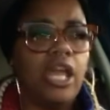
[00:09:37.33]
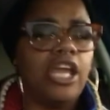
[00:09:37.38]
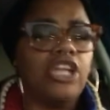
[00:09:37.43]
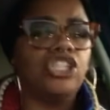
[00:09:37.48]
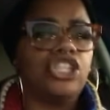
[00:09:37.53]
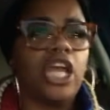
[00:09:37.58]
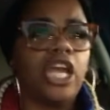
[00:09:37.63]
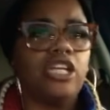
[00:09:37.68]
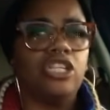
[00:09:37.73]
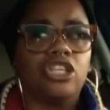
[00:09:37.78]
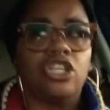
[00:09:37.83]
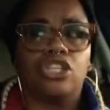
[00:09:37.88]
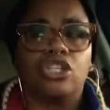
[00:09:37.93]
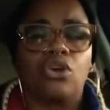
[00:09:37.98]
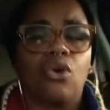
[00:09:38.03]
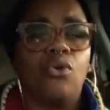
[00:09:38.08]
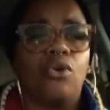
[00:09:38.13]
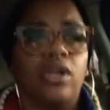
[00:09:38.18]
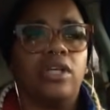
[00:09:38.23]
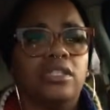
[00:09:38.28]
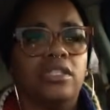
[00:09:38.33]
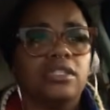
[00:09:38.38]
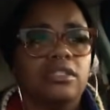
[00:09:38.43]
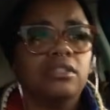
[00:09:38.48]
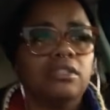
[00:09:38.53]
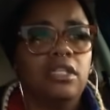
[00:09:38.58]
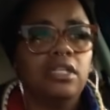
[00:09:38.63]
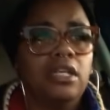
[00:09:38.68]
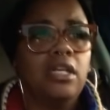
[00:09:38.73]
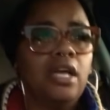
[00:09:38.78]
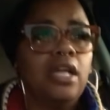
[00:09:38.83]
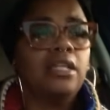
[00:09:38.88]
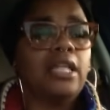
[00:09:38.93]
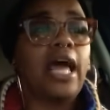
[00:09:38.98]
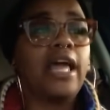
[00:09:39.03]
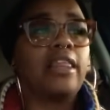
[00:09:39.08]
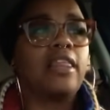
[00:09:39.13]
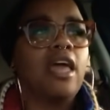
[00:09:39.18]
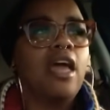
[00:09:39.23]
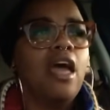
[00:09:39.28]
and change their scores
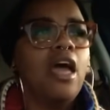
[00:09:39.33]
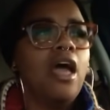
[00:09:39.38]
like